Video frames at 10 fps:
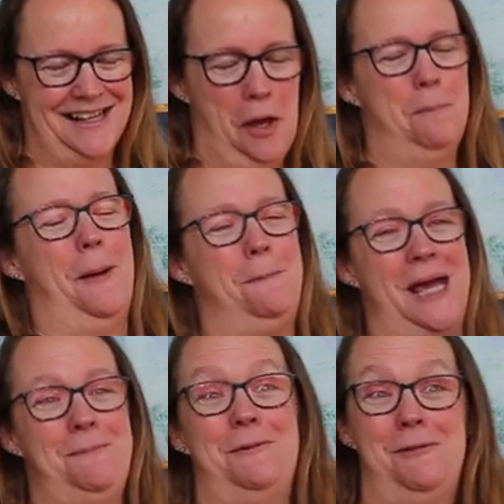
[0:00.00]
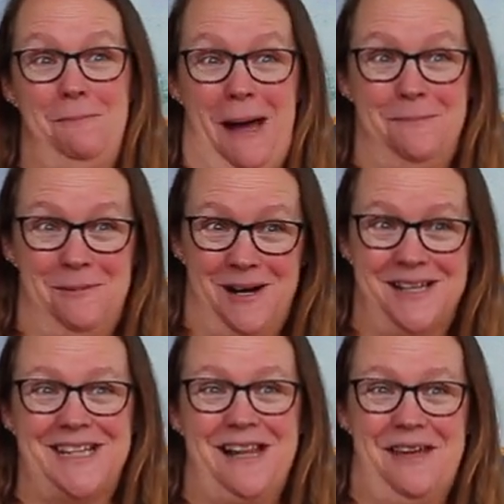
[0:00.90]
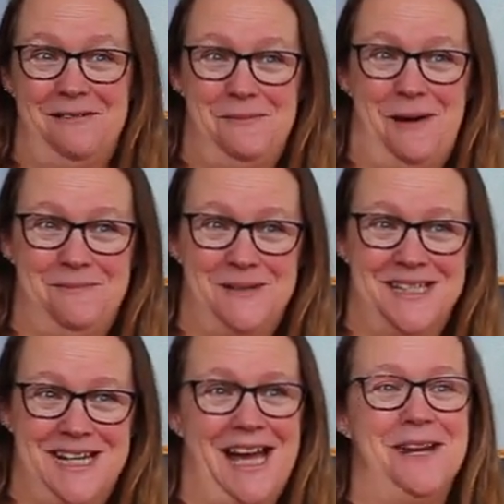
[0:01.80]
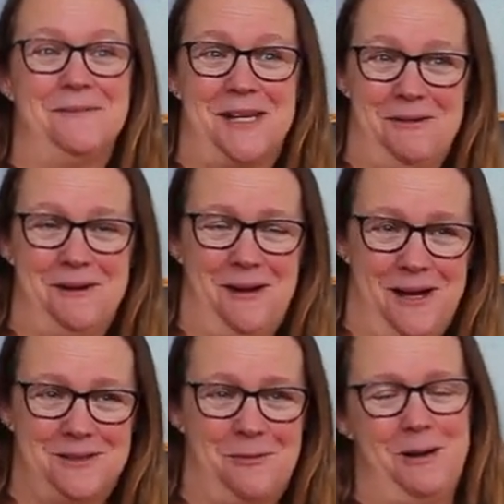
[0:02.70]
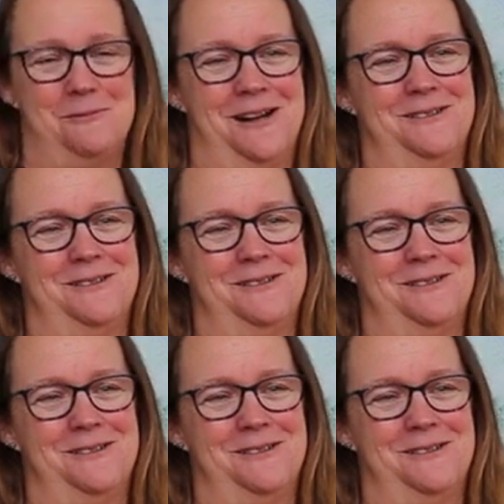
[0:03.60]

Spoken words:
but people remember us and they remember the name, so it works quite well.